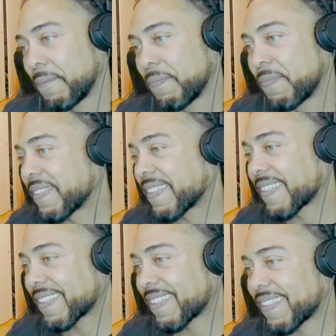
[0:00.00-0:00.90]

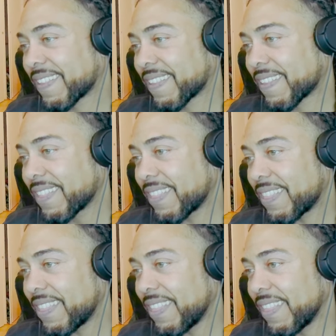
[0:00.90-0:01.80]

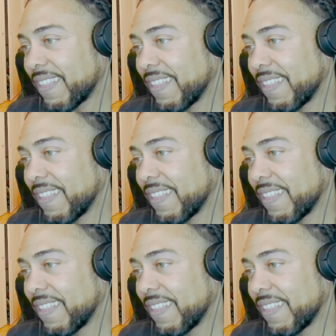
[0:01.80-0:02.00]
Nobody speaks.